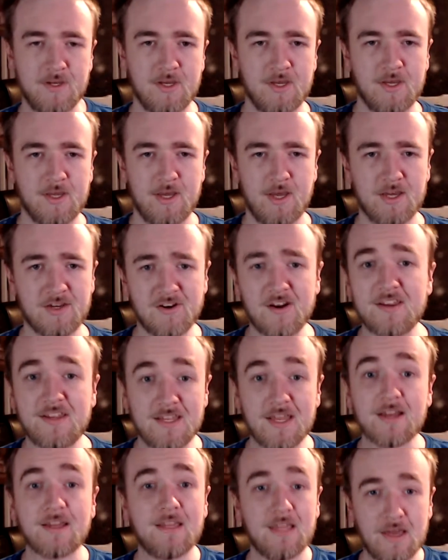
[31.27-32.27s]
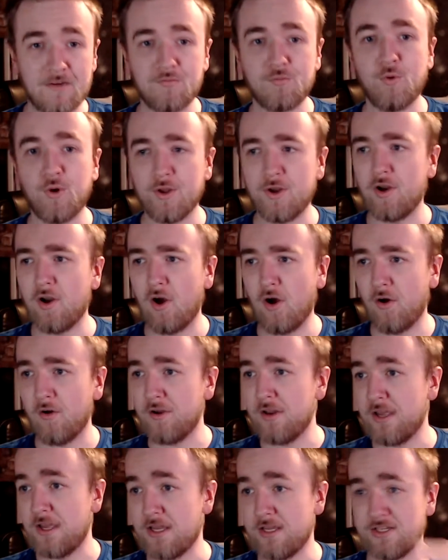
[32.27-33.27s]
Cranky Yankee F1 on
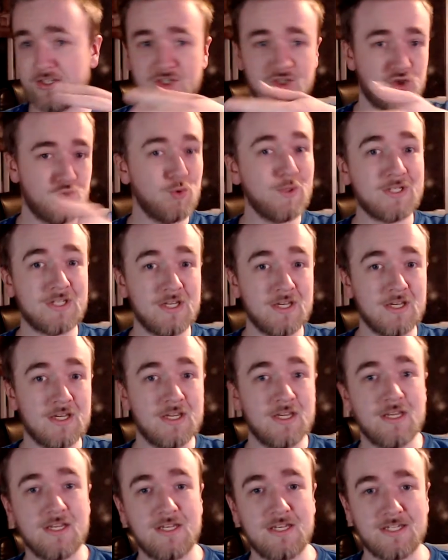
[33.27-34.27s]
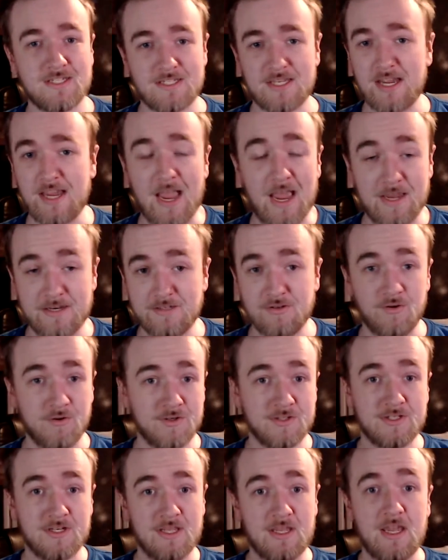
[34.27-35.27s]
his Twitter yesterday, and
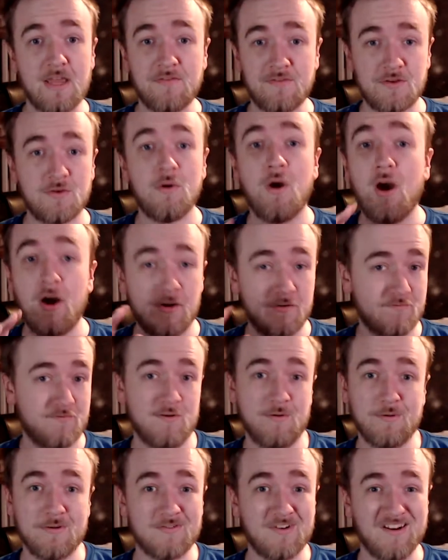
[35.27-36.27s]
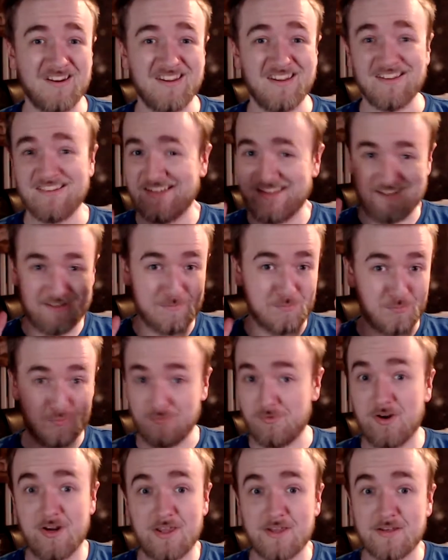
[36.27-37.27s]
honestly, if you aren't following Cranky Yankee, he's
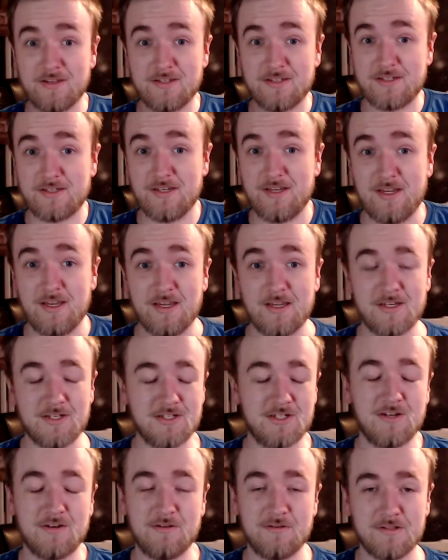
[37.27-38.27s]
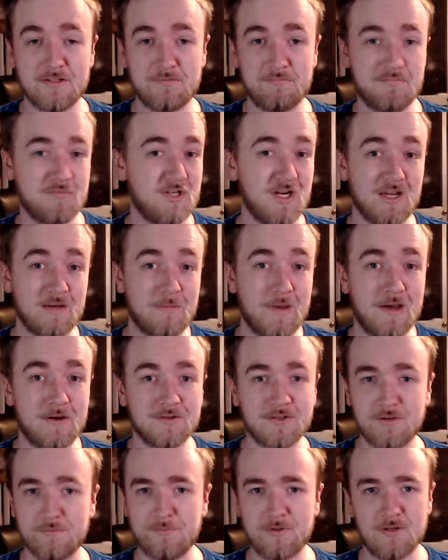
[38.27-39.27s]
brilliant. You should go and check him
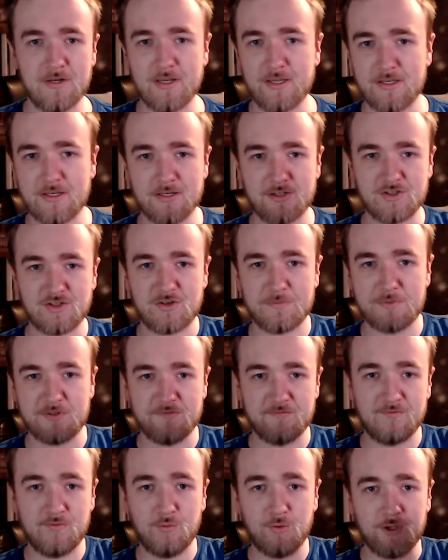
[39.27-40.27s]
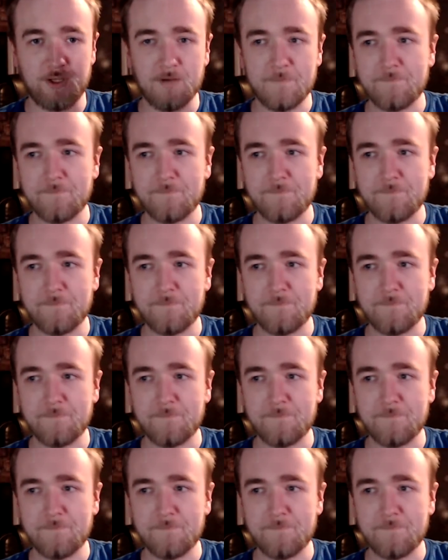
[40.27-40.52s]
out. I'll put a link in the description for you.